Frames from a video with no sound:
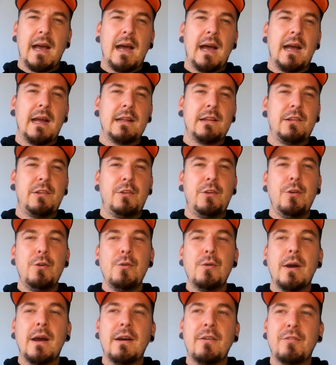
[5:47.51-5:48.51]
I
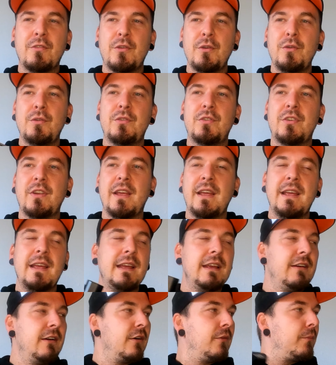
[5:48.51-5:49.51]
do have to say,